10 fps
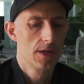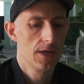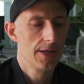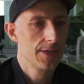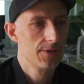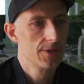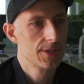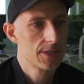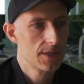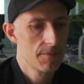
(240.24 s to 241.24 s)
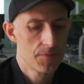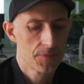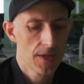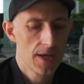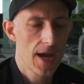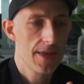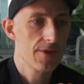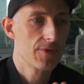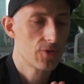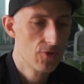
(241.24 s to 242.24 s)
into a system. And then
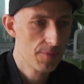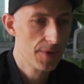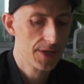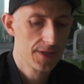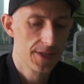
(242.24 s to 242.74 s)
recruitment,